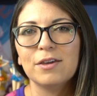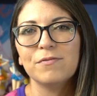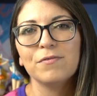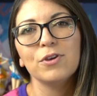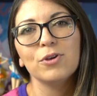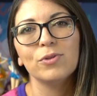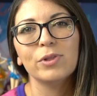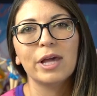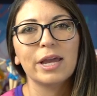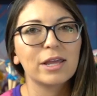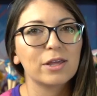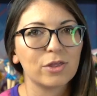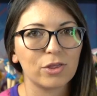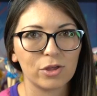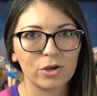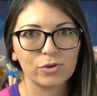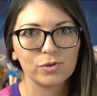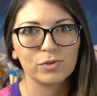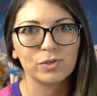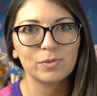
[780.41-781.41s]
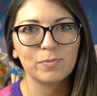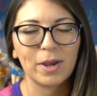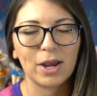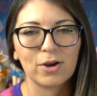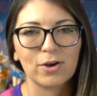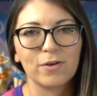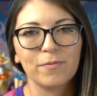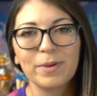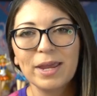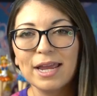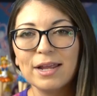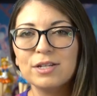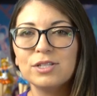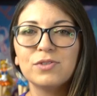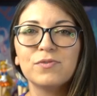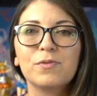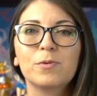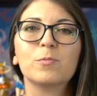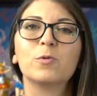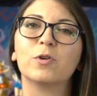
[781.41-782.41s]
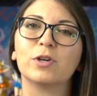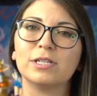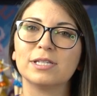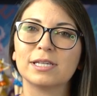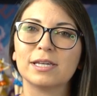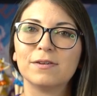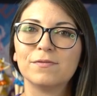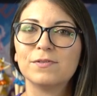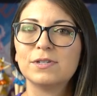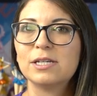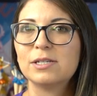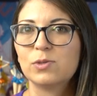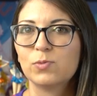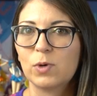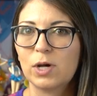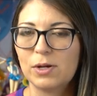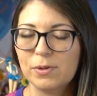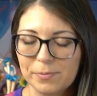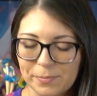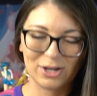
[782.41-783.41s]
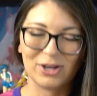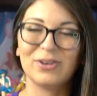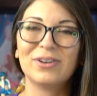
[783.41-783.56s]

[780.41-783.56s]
if you like those pair of pants from Grace Gift as well.